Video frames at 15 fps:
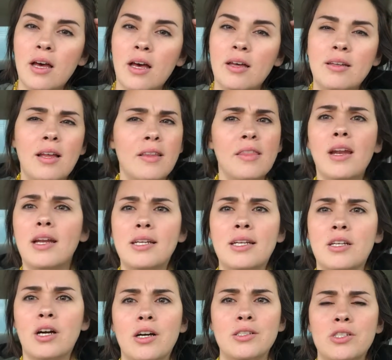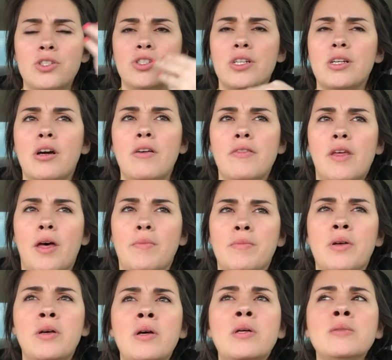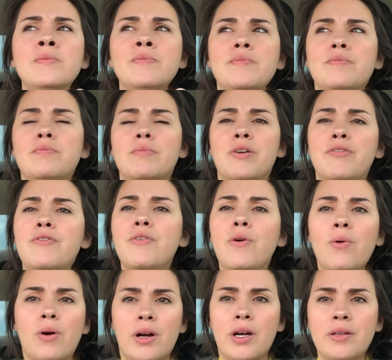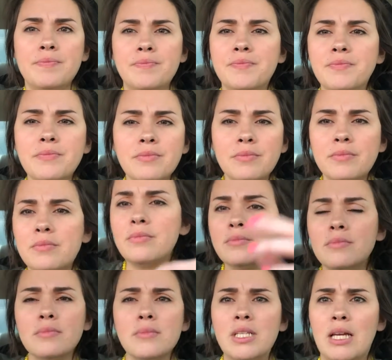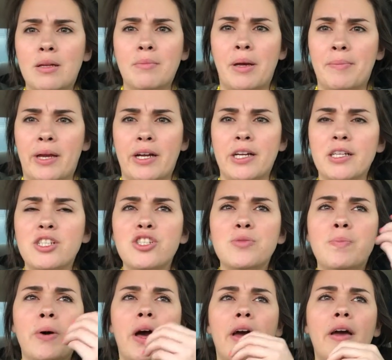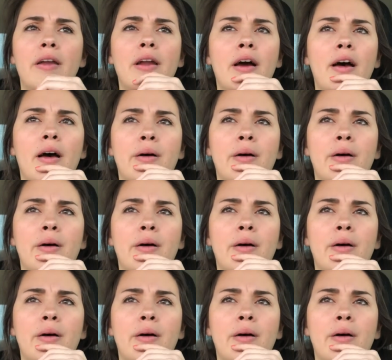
Not that I didn't concentrate on them before in my marriage, but